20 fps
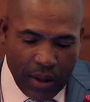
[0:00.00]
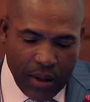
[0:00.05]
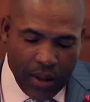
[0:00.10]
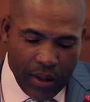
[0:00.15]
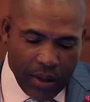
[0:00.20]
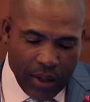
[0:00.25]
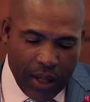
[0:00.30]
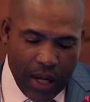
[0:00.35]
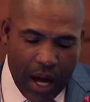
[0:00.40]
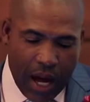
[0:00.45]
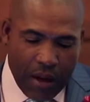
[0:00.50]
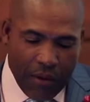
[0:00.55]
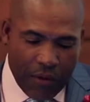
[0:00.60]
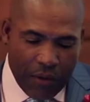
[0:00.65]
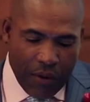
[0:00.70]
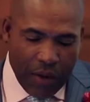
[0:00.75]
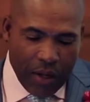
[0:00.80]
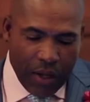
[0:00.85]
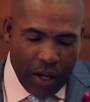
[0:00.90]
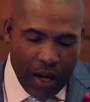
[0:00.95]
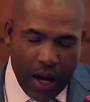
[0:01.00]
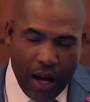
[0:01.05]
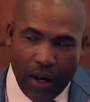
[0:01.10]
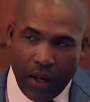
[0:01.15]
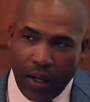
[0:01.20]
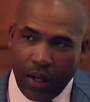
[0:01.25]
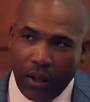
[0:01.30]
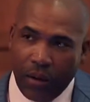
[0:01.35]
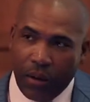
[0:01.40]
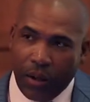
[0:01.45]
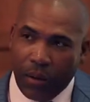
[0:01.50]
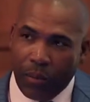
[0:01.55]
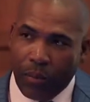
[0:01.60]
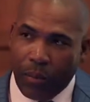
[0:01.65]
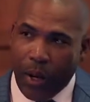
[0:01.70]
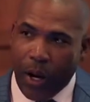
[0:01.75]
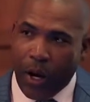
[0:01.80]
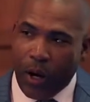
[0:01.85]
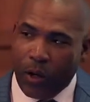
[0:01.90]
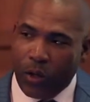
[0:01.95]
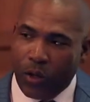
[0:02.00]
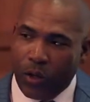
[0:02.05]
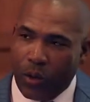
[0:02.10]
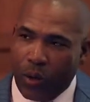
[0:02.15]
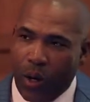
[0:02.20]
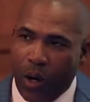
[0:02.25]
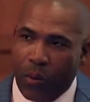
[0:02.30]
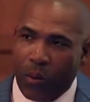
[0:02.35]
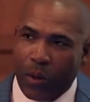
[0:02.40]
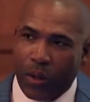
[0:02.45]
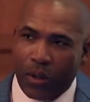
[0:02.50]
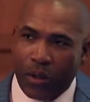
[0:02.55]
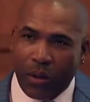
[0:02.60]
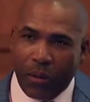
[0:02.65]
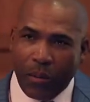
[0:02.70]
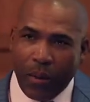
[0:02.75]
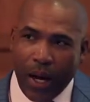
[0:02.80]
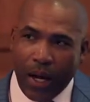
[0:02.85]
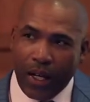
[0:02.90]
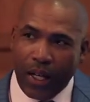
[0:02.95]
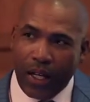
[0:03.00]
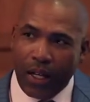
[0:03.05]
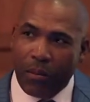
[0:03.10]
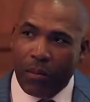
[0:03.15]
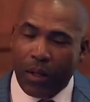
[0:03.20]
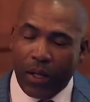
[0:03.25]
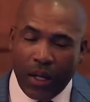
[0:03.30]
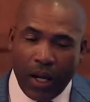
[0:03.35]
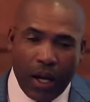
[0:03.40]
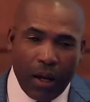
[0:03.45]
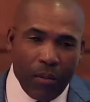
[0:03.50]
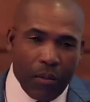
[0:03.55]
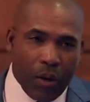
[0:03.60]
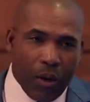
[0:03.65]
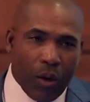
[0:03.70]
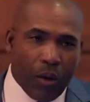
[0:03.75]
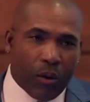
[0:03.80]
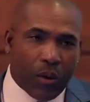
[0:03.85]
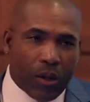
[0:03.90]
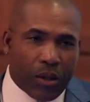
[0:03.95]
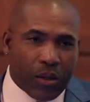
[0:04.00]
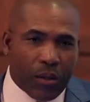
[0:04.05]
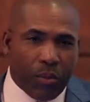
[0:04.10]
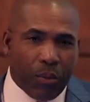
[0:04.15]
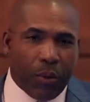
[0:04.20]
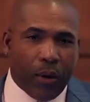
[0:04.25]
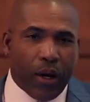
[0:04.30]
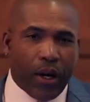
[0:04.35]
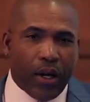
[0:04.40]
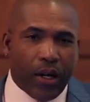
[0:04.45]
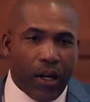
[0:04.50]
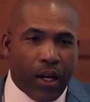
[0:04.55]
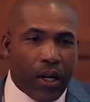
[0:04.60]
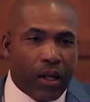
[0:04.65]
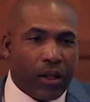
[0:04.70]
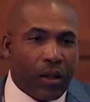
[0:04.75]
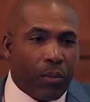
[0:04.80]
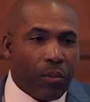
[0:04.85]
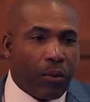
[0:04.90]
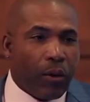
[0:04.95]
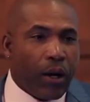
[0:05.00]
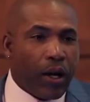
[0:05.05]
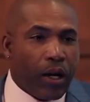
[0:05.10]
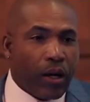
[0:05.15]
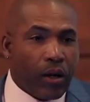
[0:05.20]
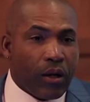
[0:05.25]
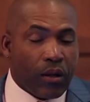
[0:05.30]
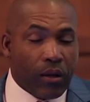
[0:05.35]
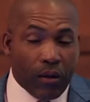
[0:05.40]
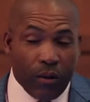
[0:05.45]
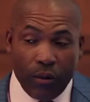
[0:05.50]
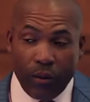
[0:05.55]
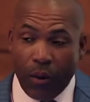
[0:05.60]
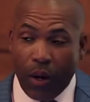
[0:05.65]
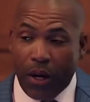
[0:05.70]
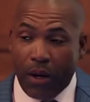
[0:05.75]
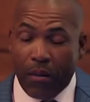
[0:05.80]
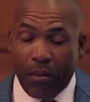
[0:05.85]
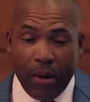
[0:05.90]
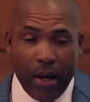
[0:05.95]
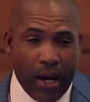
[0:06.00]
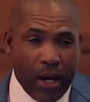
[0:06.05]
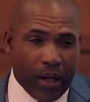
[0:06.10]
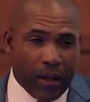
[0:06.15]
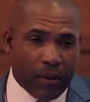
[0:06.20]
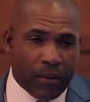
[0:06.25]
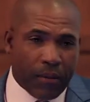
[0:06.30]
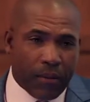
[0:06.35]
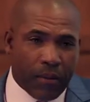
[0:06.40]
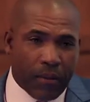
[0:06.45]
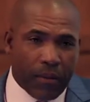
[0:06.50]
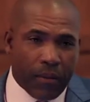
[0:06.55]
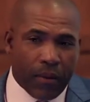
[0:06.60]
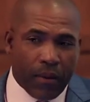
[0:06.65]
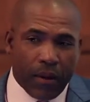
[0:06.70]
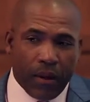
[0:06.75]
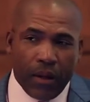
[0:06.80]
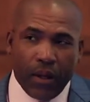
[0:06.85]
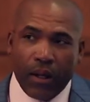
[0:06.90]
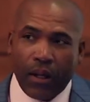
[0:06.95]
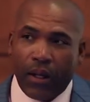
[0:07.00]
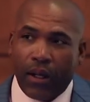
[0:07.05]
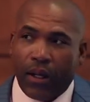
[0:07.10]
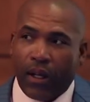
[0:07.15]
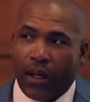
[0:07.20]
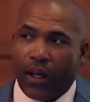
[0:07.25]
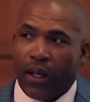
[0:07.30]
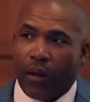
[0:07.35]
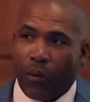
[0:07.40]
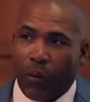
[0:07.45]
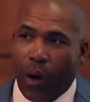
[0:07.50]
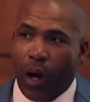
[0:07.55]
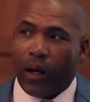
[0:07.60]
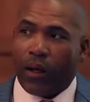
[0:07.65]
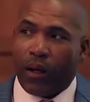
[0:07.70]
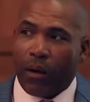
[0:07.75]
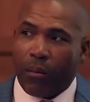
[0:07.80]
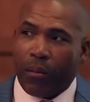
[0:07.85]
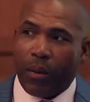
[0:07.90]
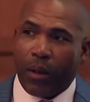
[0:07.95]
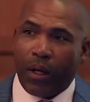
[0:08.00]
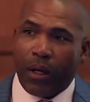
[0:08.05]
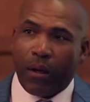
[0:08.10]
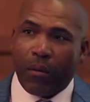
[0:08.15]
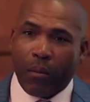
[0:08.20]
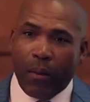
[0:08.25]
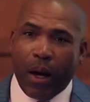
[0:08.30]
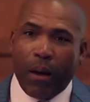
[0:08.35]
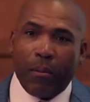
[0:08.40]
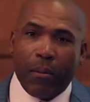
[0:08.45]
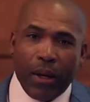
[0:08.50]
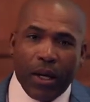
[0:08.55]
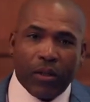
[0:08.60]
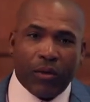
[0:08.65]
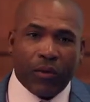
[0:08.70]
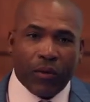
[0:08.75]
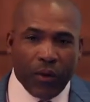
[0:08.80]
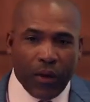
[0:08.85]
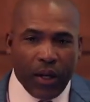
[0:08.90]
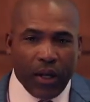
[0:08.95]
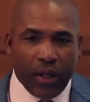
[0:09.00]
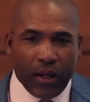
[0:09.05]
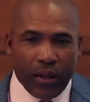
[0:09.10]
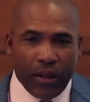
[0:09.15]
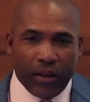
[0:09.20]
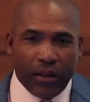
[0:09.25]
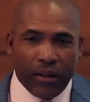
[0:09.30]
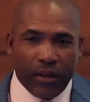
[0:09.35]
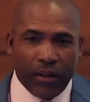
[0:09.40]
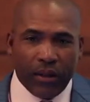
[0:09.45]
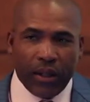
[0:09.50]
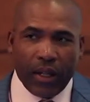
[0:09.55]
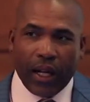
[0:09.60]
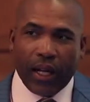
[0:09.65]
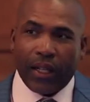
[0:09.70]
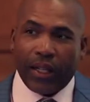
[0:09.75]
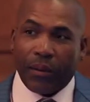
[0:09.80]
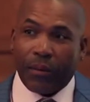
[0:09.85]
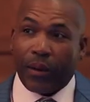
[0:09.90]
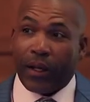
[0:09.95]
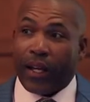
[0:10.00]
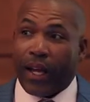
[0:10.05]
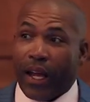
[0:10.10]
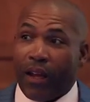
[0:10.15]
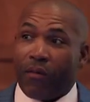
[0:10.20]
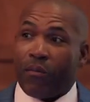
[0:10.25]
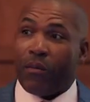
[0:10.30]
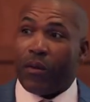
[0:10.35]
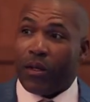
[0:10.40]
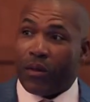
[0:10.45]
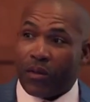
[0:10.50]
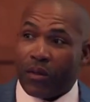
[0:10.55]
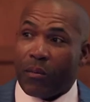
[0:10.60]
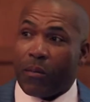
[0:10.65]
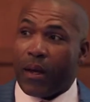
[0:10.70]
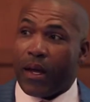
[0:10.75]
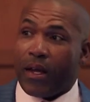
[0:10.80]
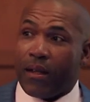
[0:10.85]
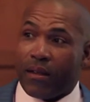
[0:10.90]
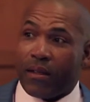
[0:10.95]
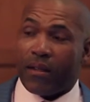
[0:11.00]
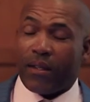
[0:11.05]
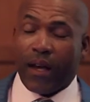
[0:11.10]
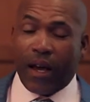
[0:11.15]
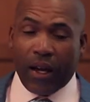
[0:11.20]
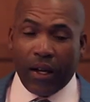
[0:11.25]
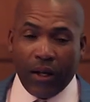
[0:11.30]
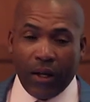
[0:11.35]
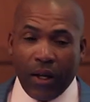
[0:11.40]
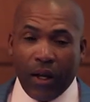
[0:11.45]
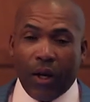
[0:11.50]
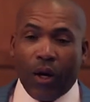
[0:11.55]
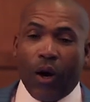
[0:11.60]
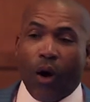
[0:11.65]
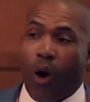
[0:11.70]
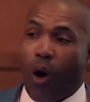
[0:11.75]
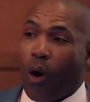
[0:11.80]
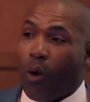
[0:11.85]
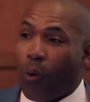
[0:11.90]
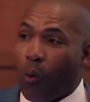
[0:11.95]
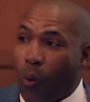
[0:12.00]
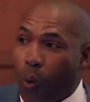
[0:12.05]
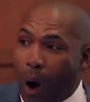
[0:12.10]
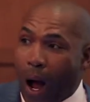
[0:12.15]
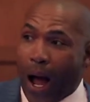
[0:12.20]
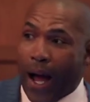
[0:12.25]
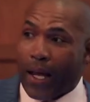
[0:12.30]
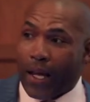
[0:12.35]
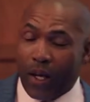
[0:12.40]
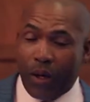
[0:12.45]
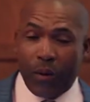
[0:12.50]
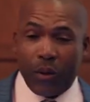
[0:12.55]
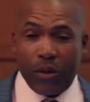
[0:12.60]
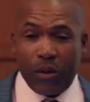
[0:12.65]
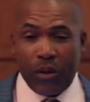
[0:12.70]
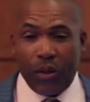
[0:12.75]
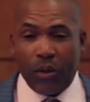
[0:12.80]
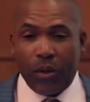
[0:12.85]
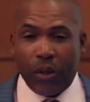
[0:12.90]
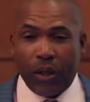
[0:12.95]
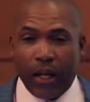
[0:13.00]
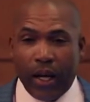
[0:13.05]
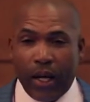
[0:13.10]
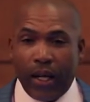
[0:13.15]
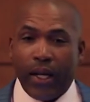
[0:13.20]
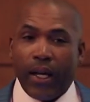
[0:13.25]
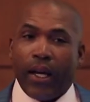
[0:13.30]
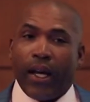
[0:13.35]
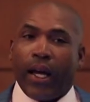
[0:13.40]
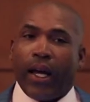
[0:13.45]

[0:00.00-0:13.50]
Isn't God funny how he pairs you up with somebody? He became known as the, pray, the praying running back, wound up being my best friend, and gave me some insight on why he was doing that.